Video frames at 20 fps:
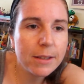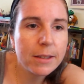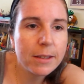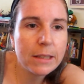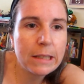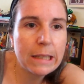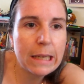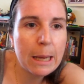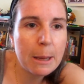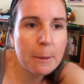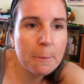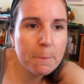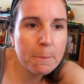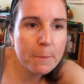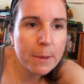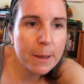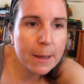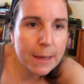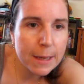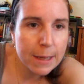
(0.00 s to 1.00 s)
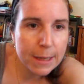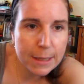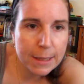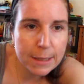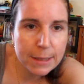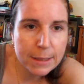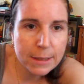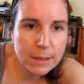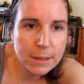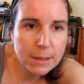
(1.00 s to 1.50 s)

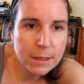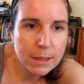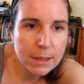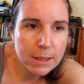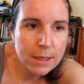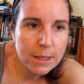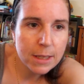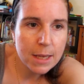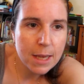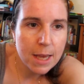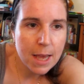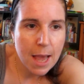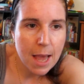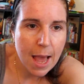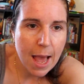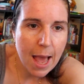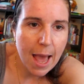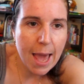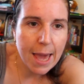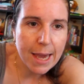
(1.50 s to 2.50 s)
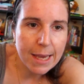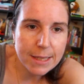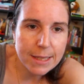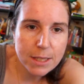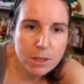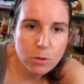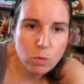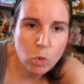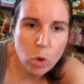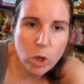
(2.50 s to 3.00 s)
Number
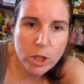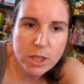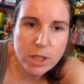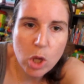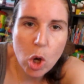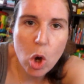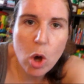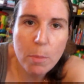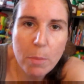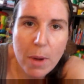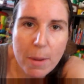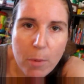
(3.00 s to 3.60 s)
8. What's on my